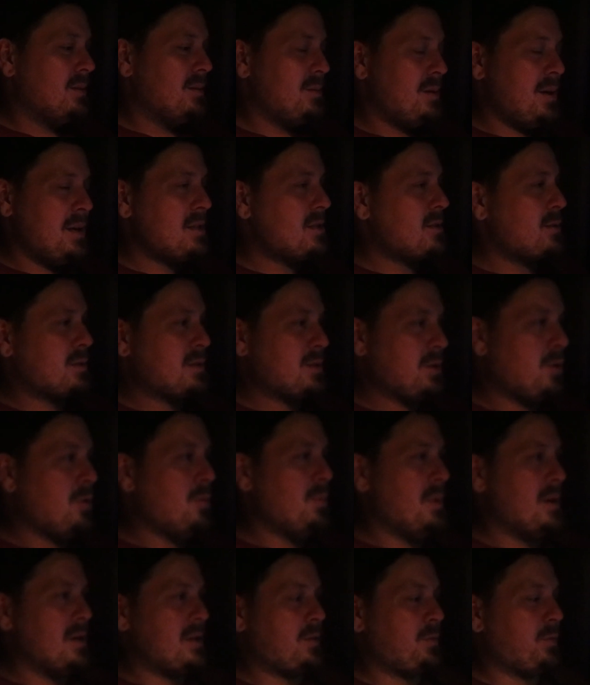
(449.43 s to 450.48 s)
It's so
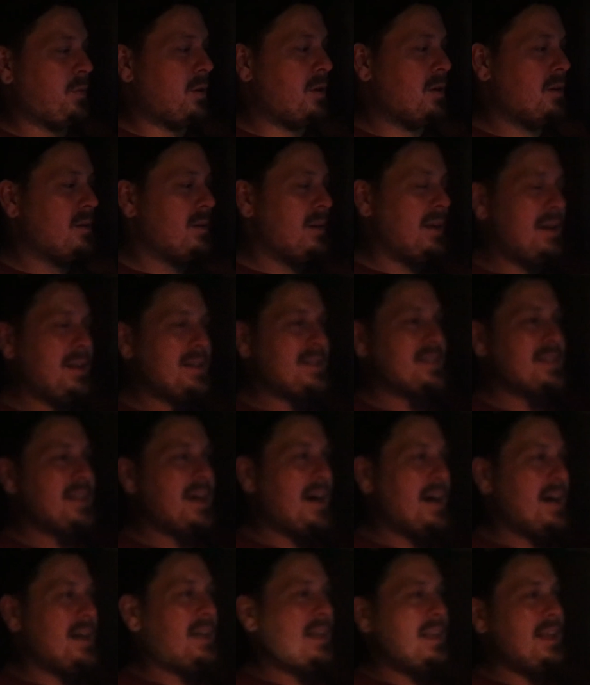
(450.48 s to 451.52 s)
much fun, and it's
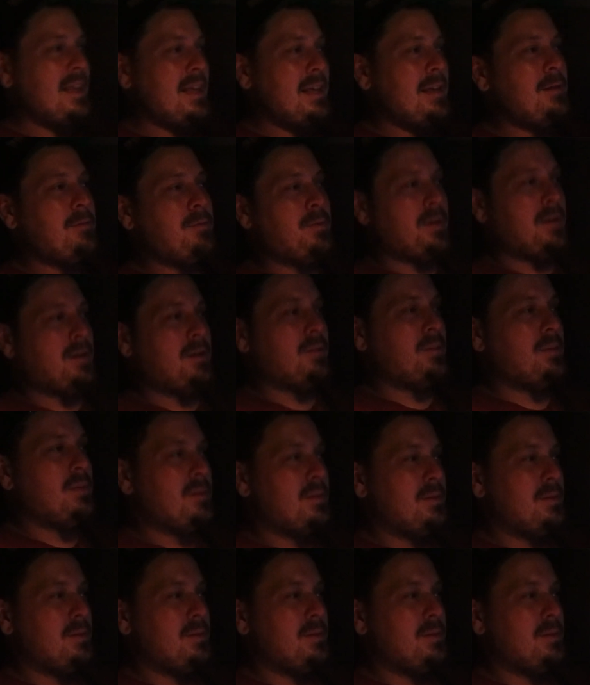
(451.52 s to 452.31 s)
not even